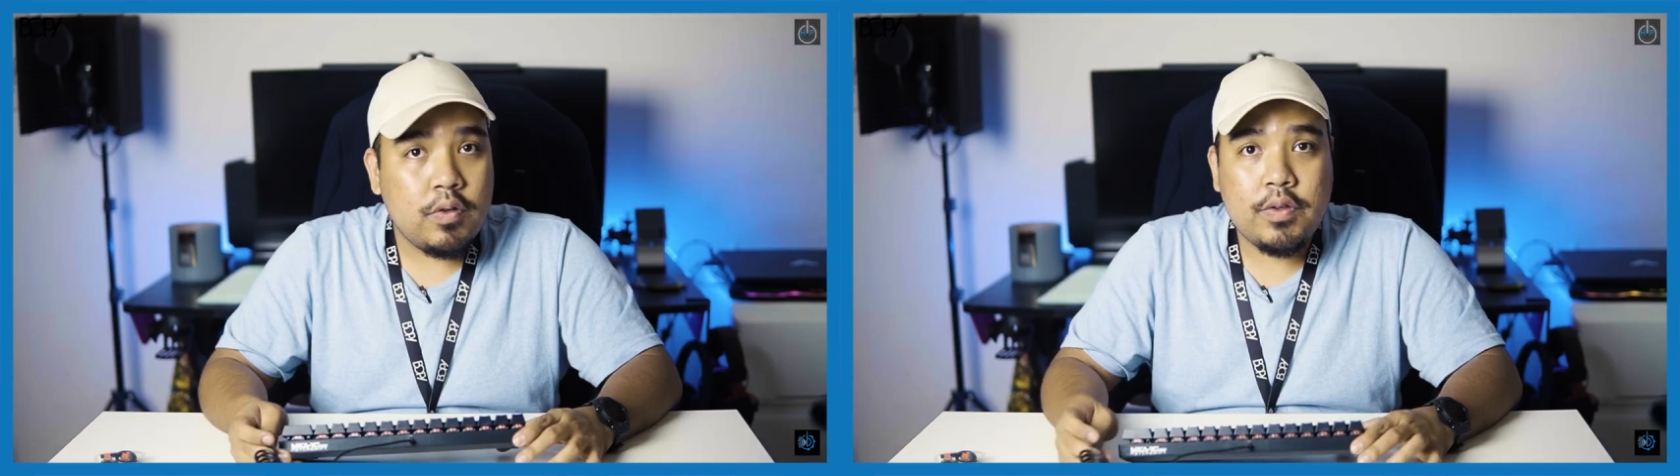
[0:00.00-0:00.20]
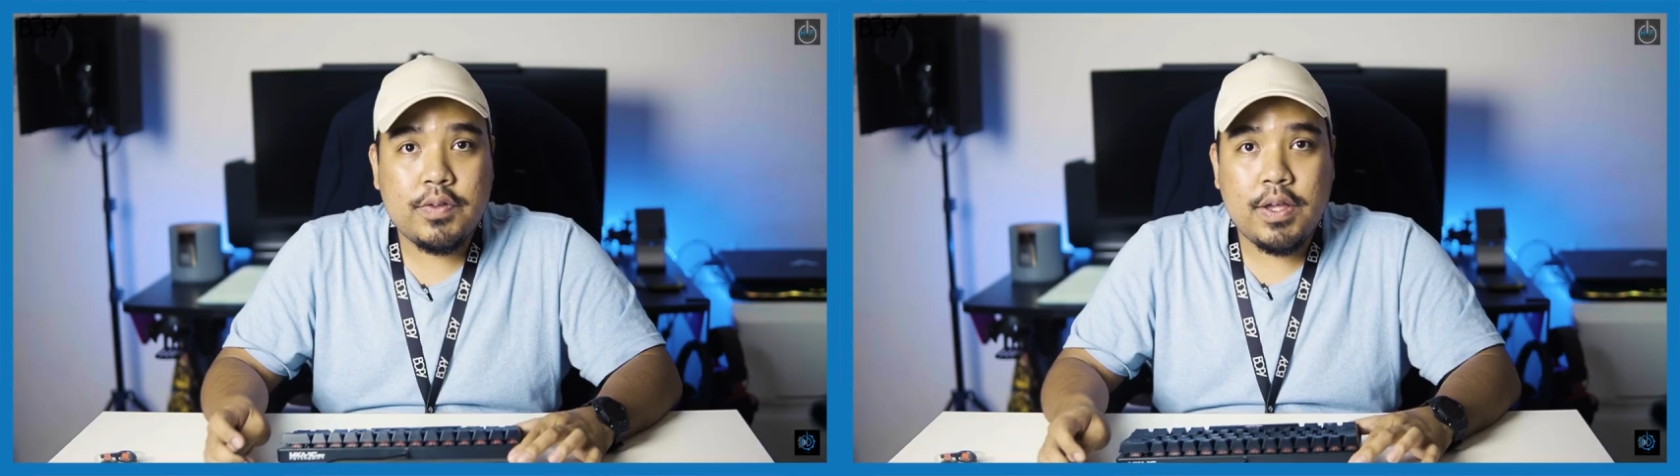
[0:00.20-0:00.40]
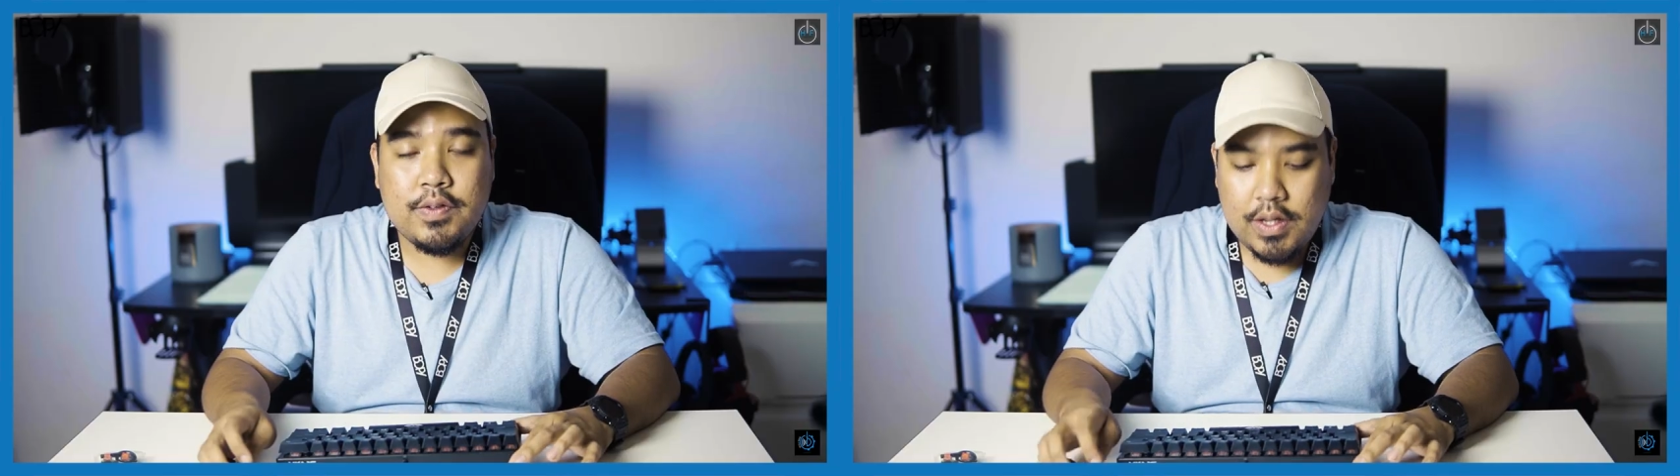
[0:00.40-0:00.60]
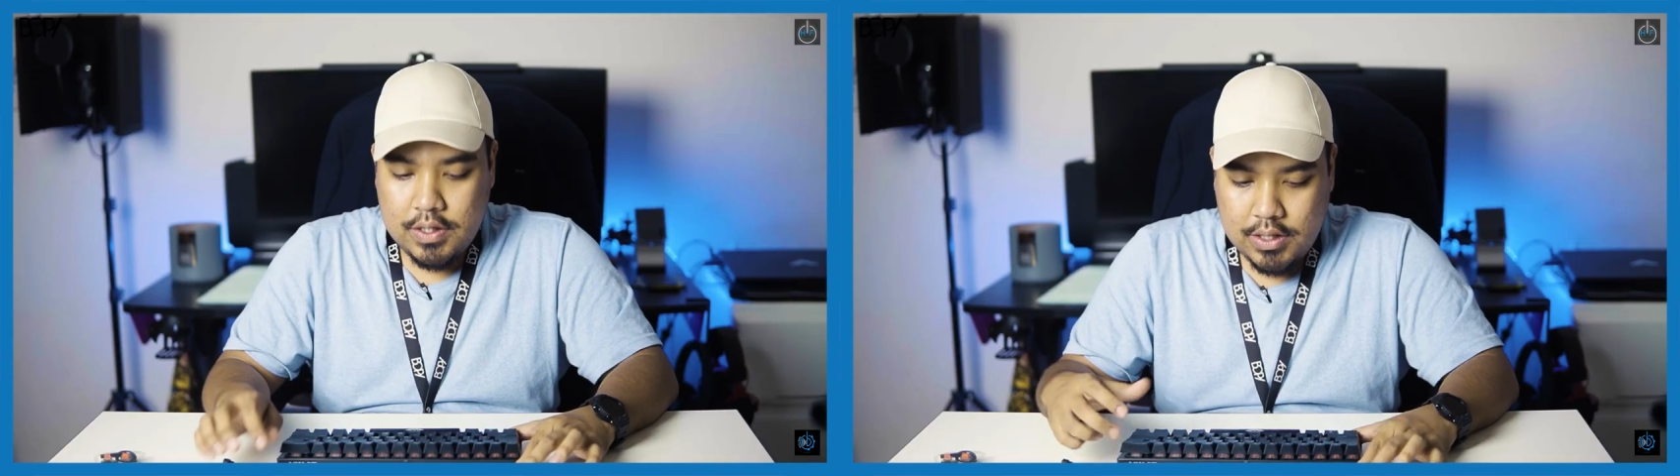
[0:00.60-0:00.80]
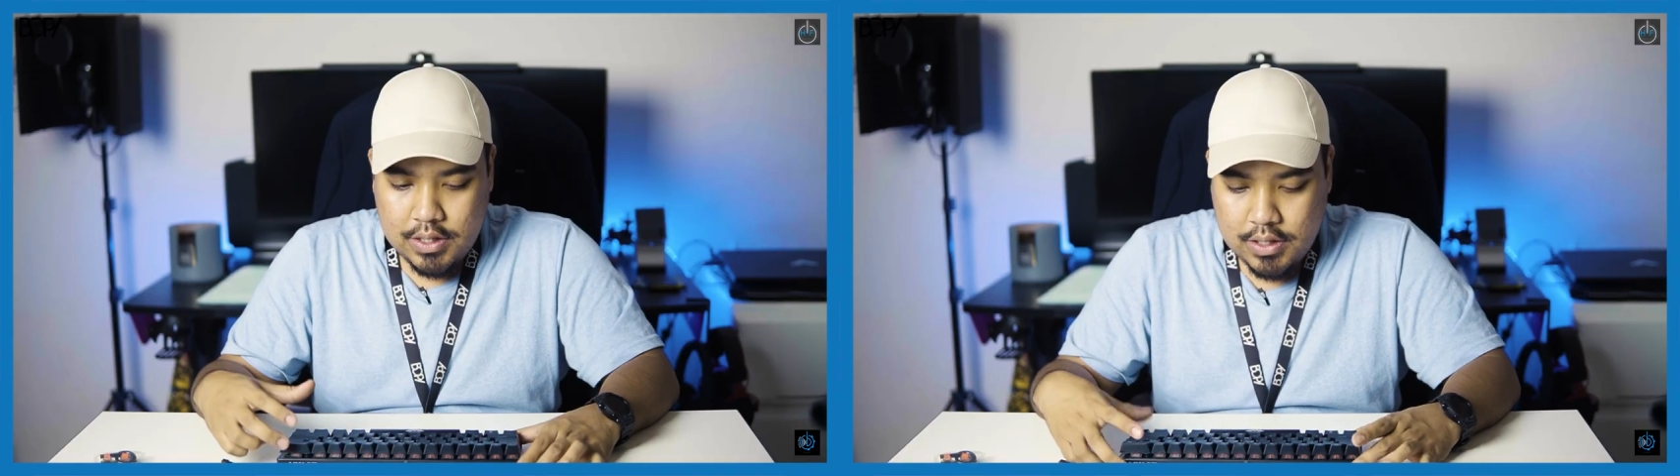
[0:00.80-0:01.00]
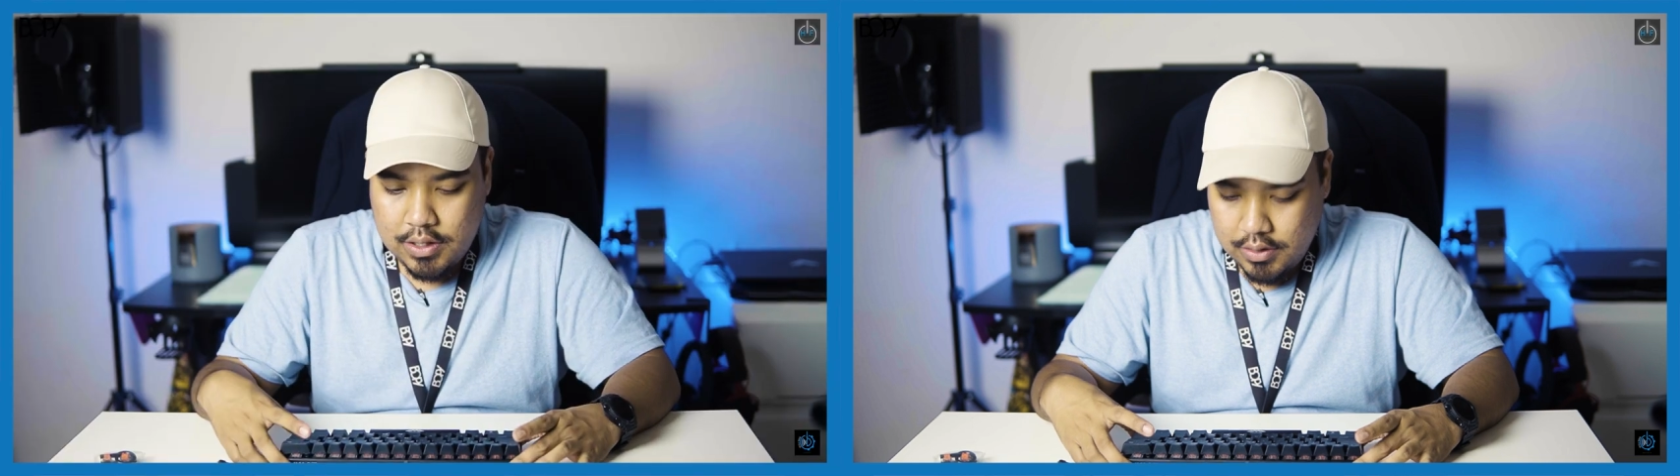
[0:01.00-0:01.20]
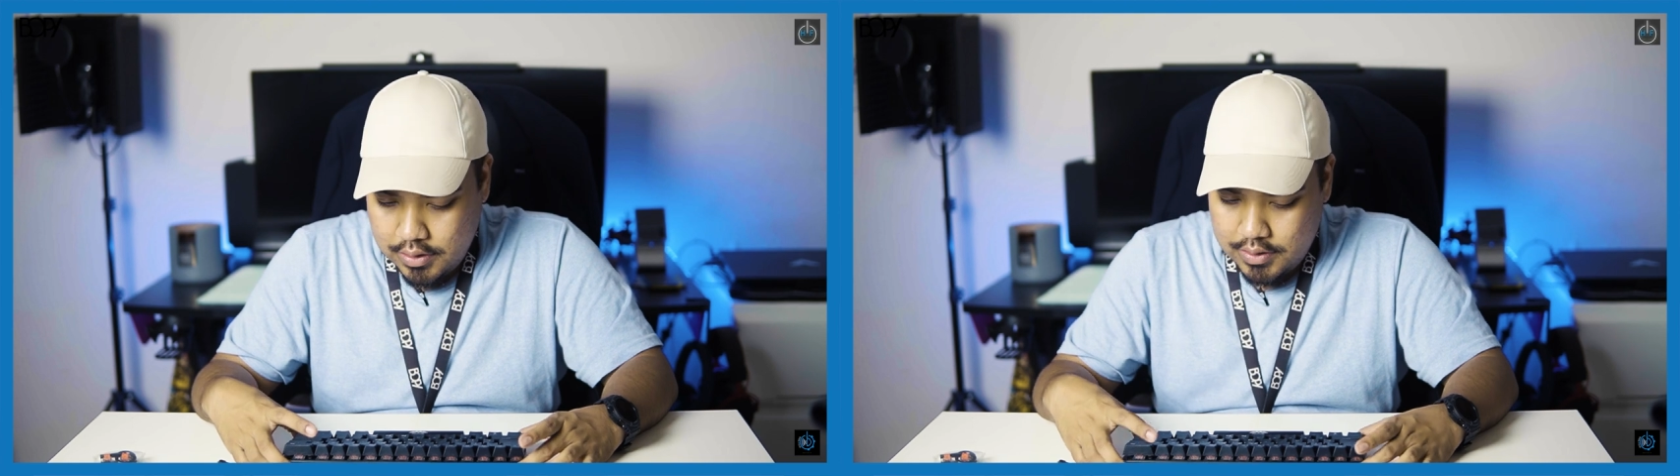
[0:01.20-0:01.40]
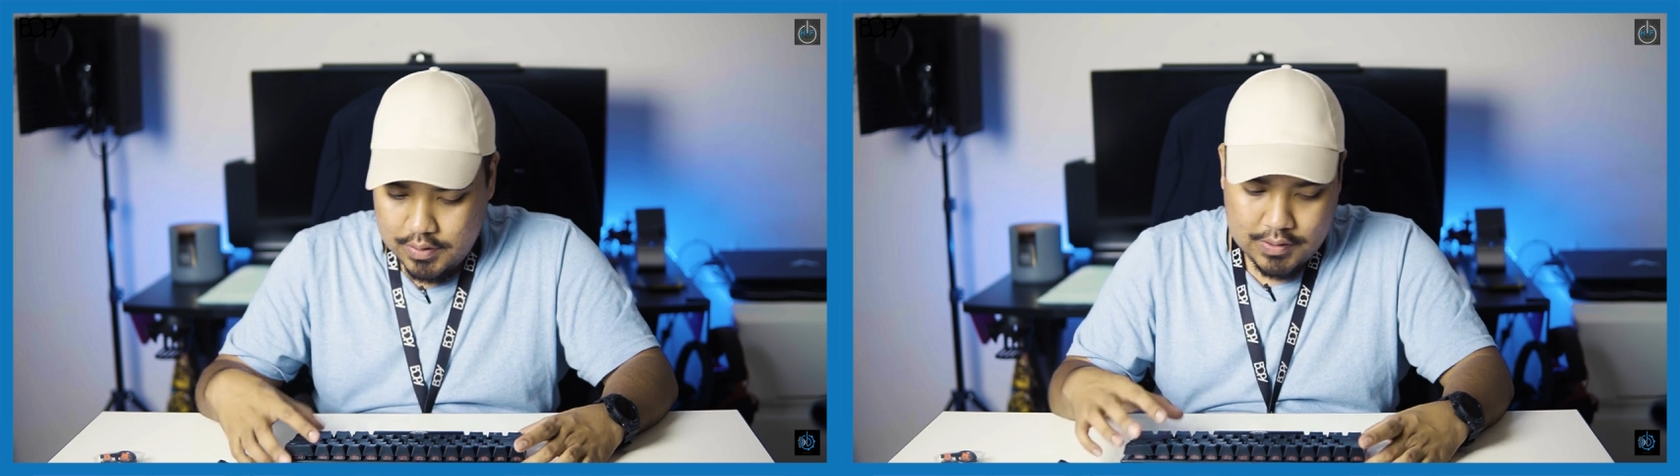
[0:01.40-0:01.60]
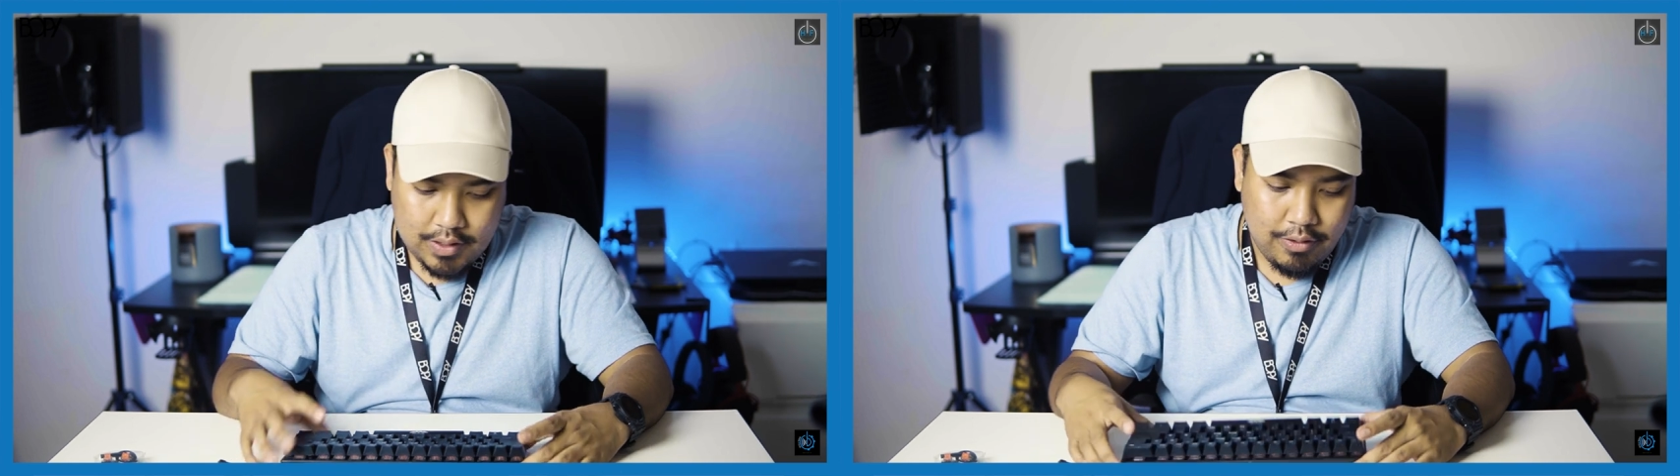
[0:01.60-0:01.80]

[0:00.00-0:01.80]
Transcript: So as you guys can hear, this is